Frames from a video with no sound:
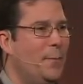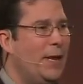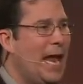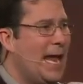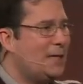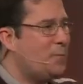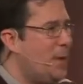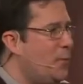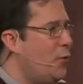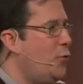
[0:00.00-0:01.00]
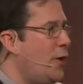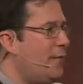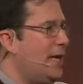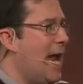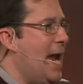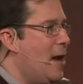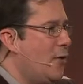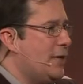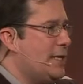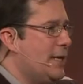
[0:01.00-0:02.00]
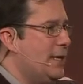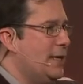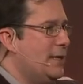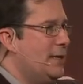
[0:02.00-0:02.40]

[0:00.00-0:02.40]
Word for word: But as people who have inherited